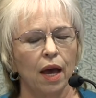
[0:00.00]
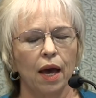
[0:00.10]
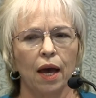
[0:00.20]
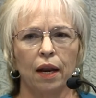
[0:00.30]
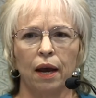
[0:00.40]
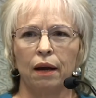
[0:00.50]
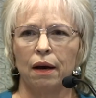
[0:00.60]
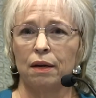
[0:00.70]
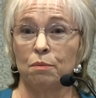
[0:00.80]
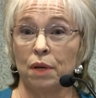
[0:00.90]
And I
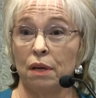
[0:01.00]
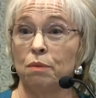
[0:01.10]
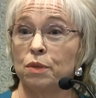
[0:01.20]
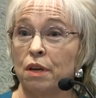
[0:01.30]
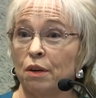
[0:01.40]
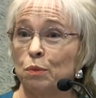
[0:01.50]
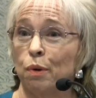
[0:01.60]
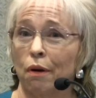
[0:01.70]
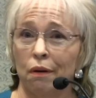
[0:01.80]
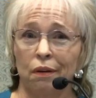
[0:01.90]
got a medium-sized
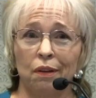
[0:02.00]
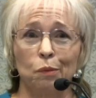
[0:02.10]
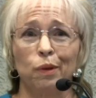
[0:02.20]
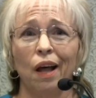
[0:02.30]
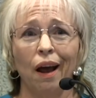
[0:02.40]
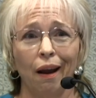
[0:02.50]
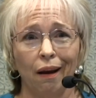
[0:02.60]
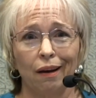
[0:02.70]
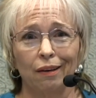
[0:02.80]
part in the play.